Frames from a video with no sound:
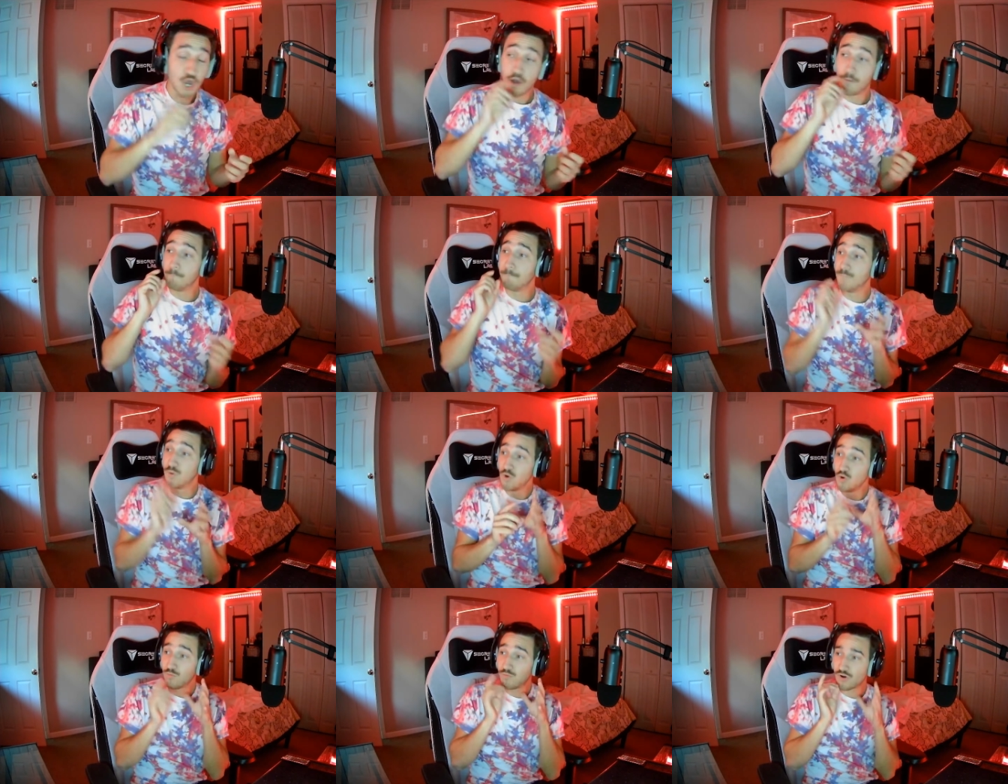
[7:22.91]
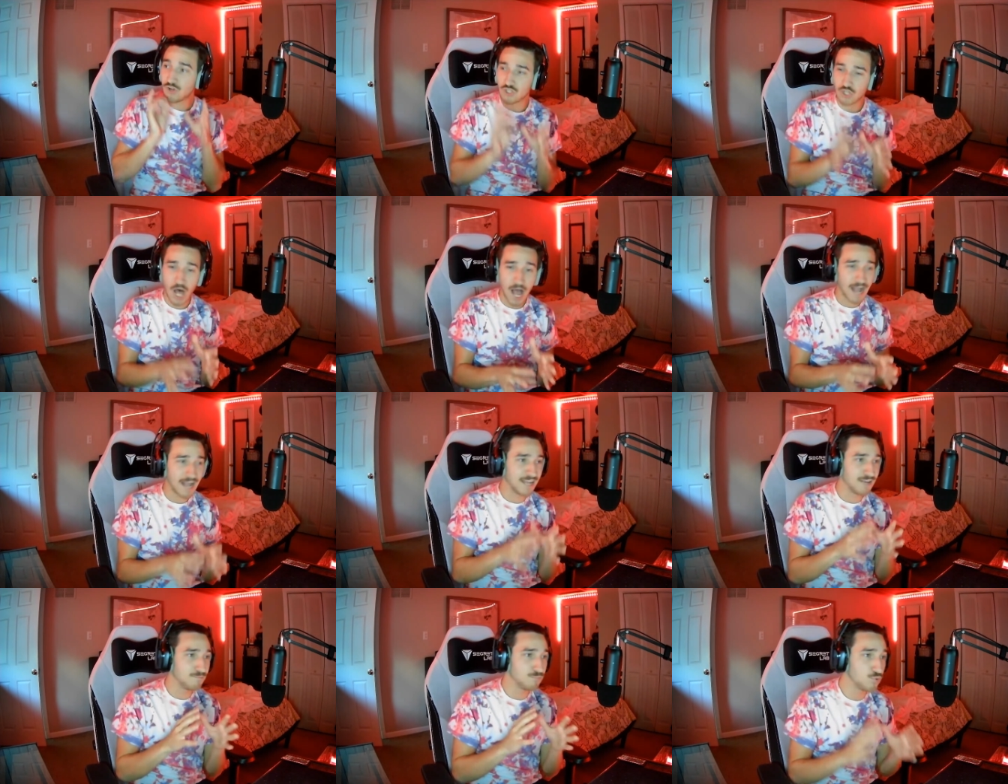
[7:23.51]
Move a lot
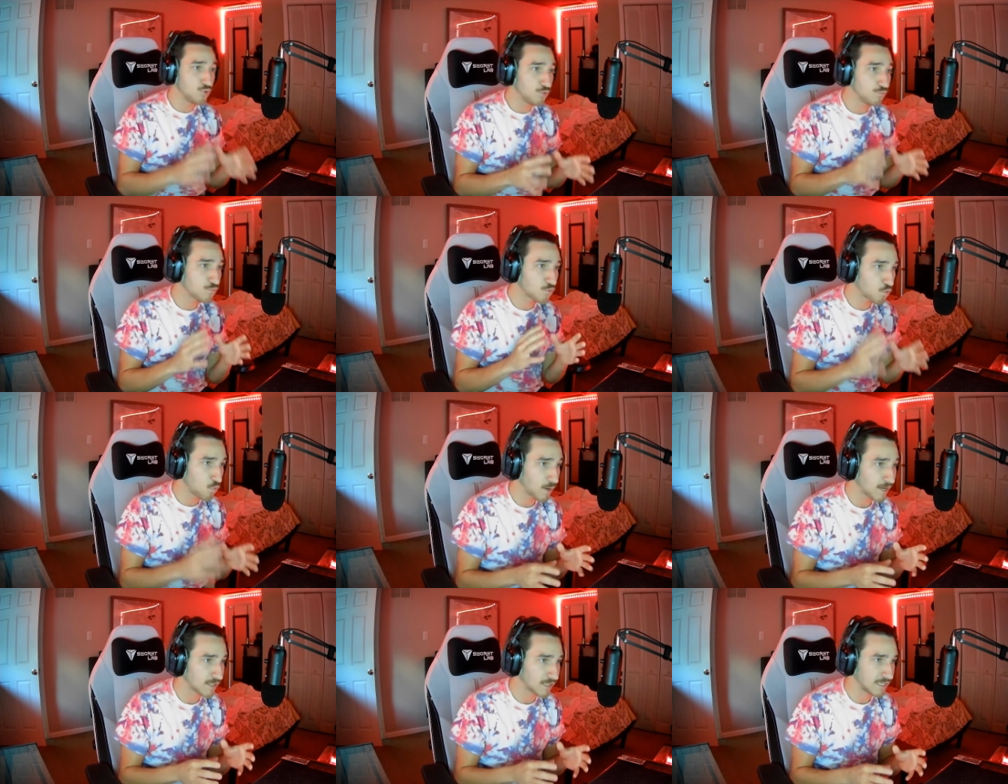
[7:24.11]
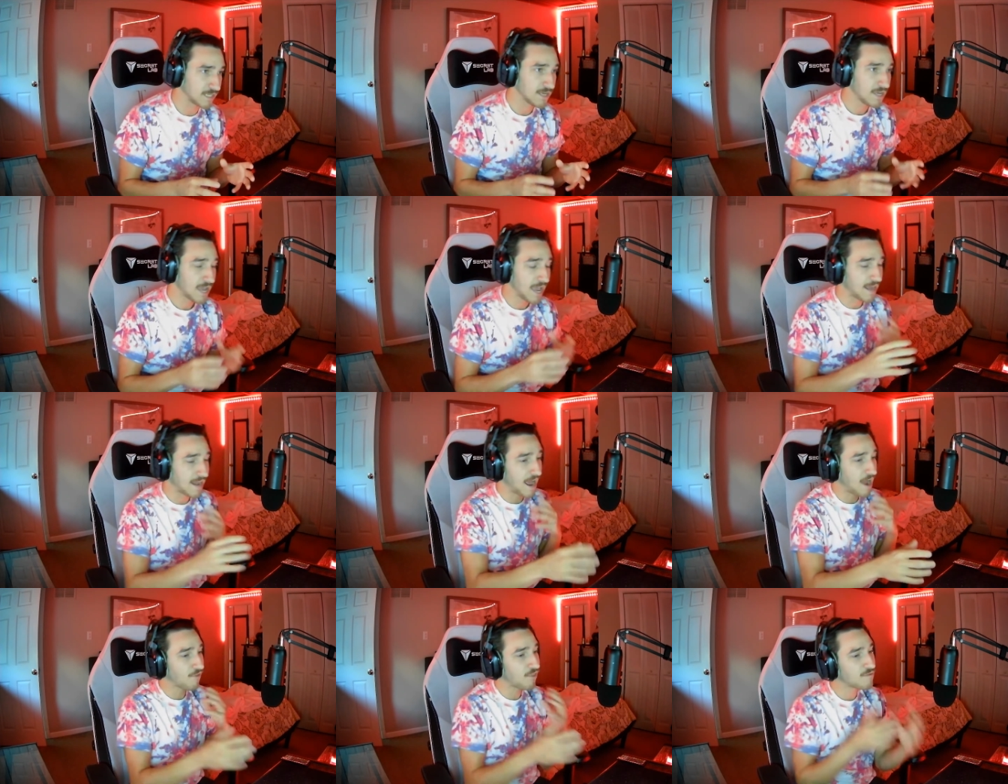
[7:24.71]
and move quickly.
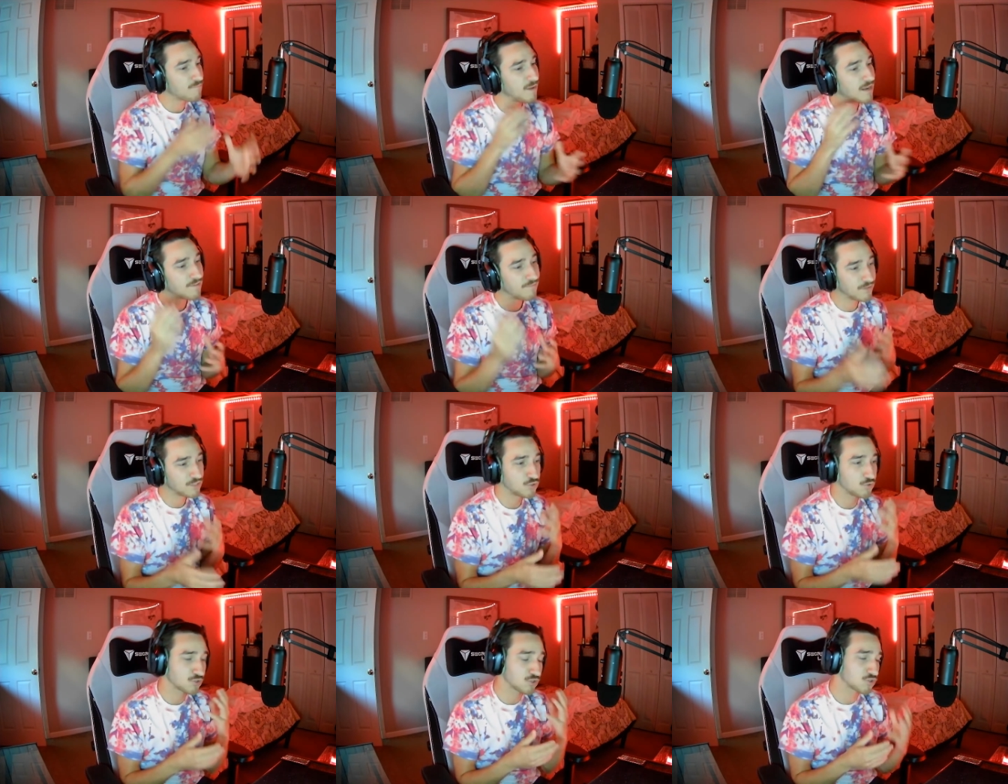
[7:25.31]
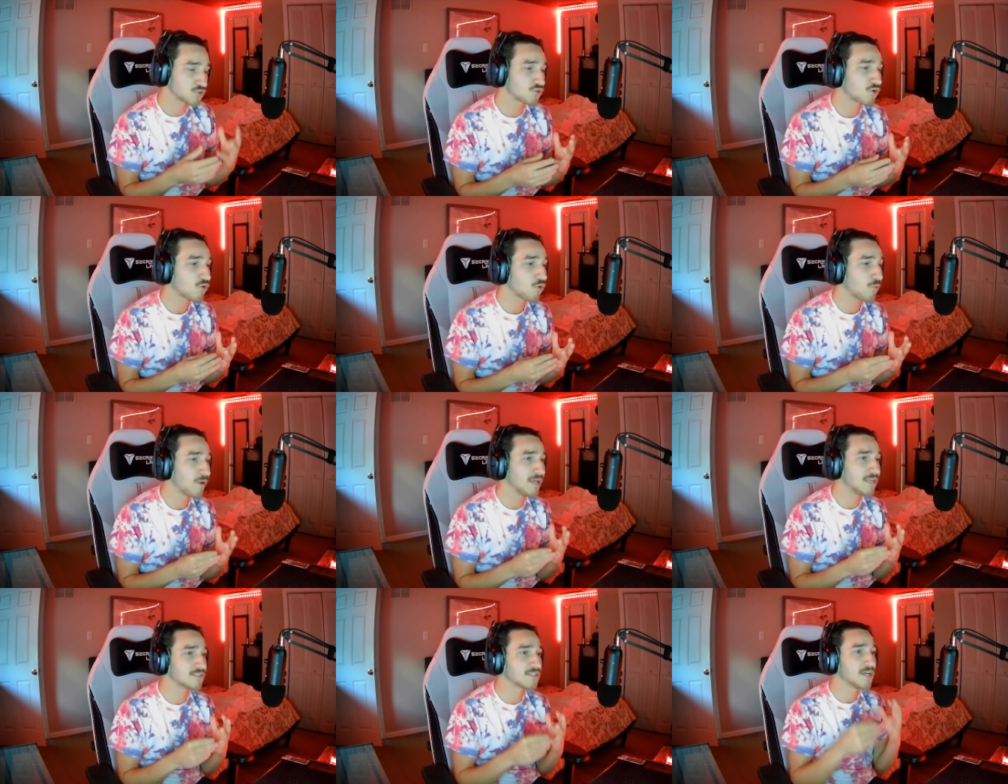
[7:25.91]
And how that benefits you as a solo
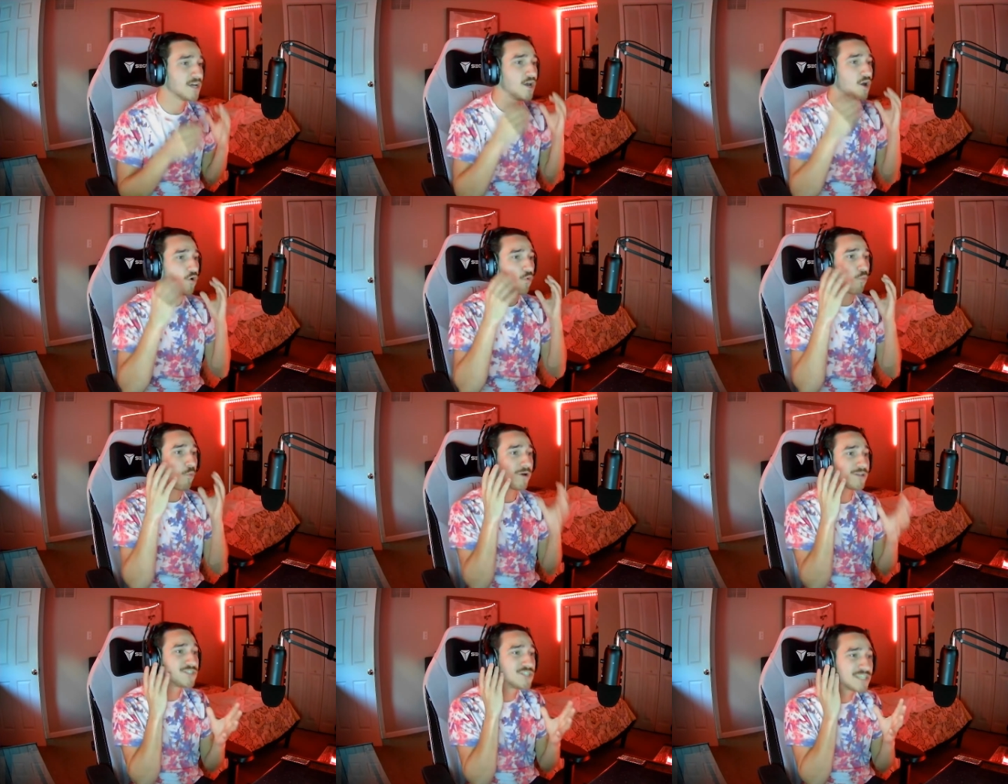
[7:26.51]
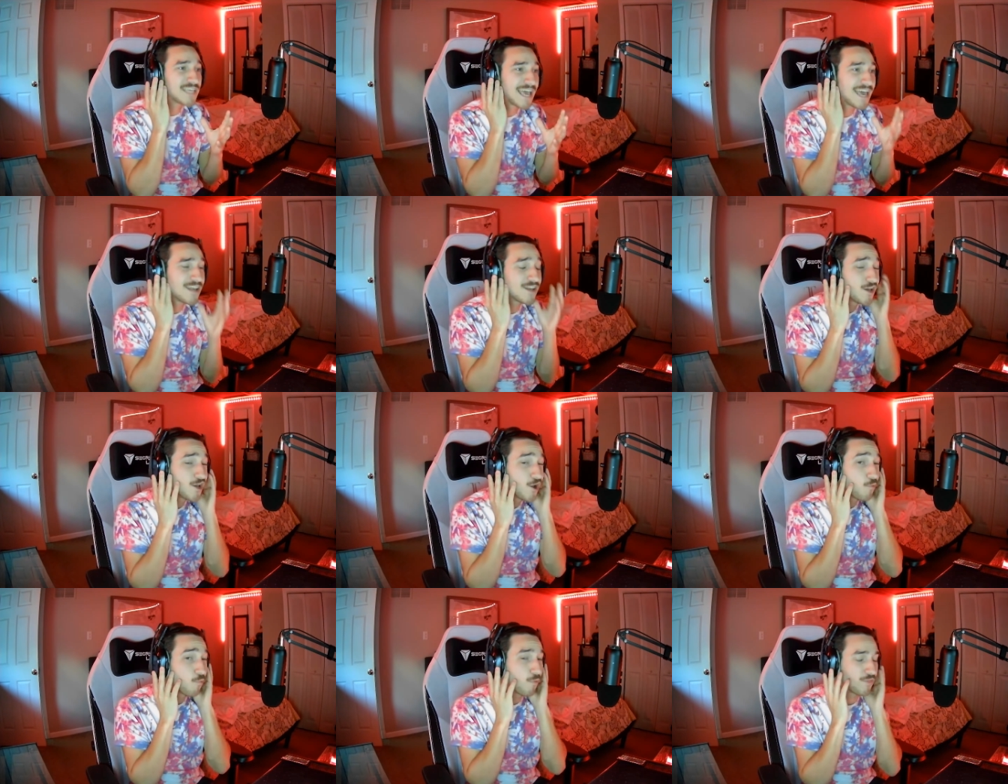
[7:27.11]
is, once again,
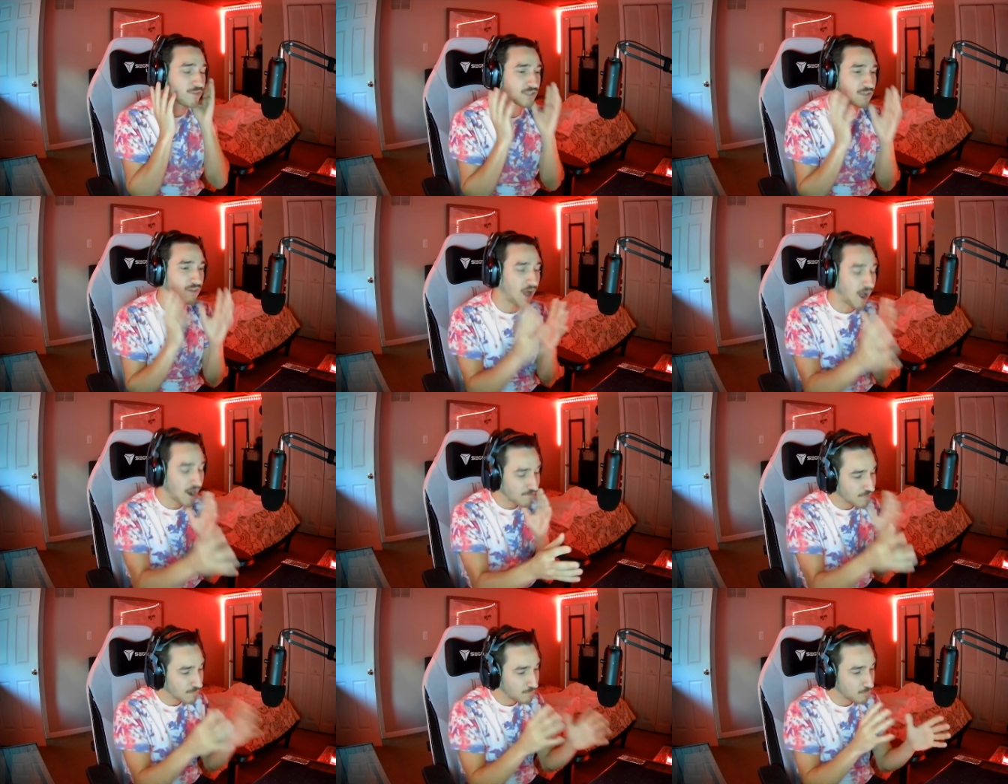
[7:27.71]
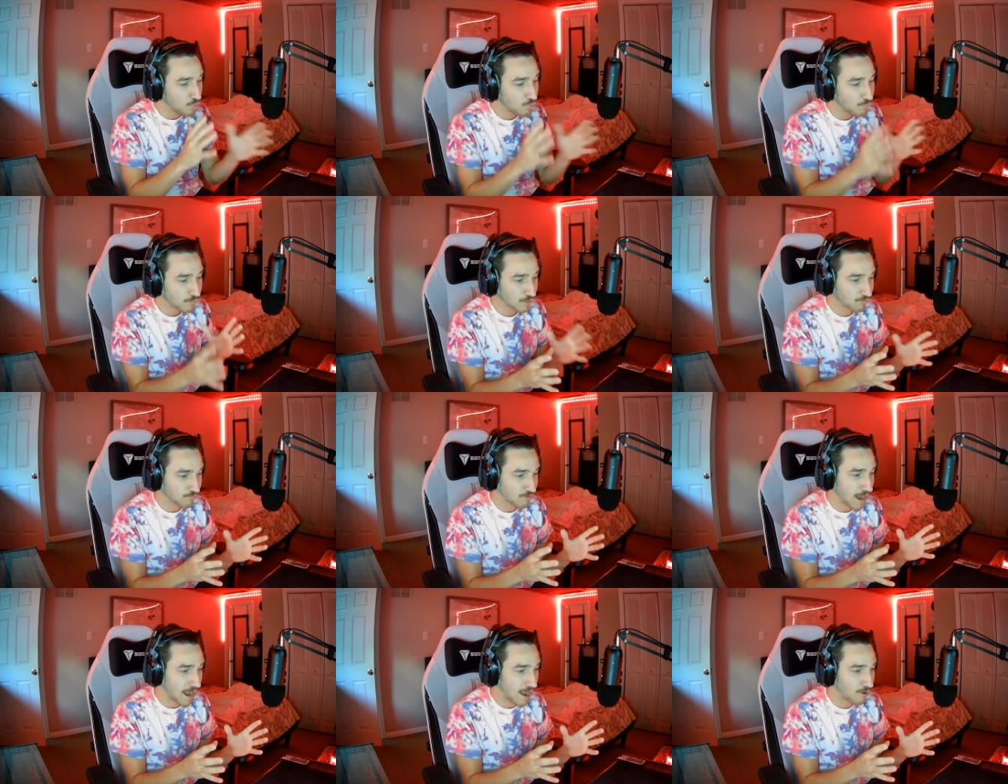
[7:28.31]
when there's a lot of them moving
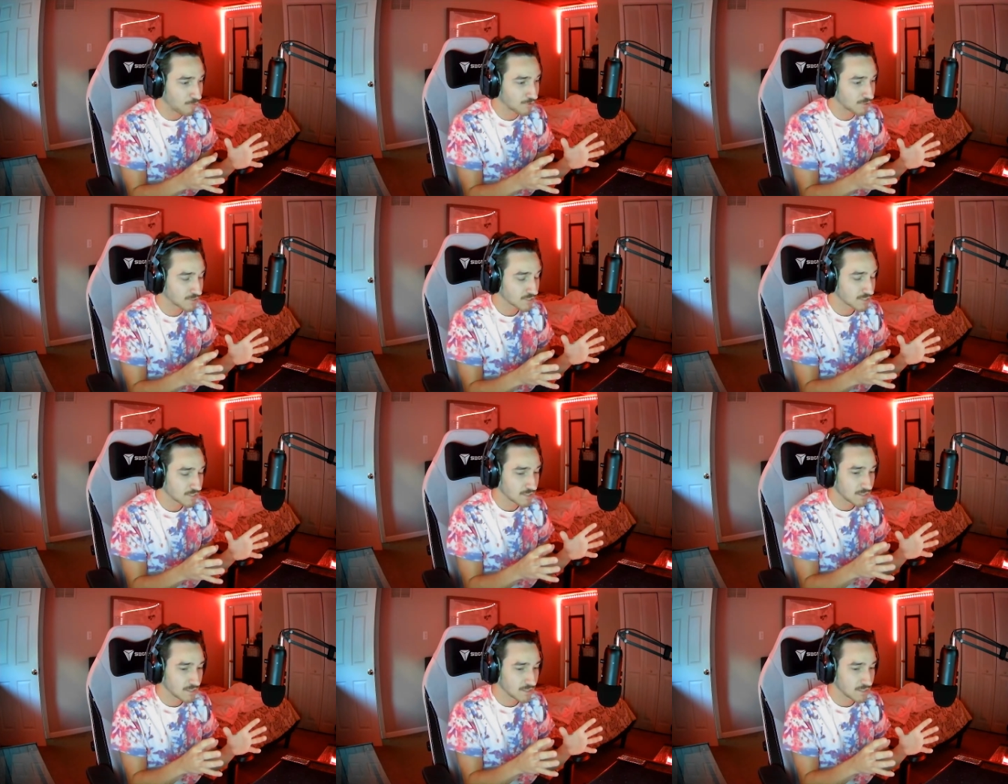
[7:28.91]
around,